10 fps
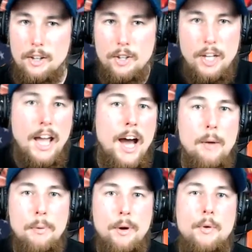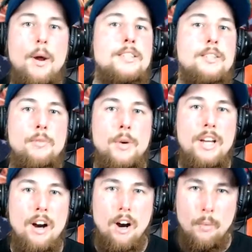look at how progressive we are.